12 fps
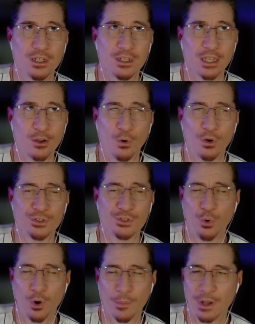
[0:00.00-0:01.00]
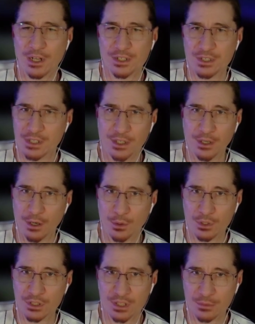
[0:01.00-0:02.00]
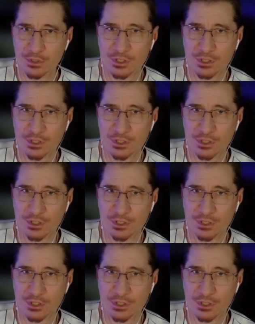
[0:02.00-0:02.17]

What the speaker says: They call it TourBox Neo or some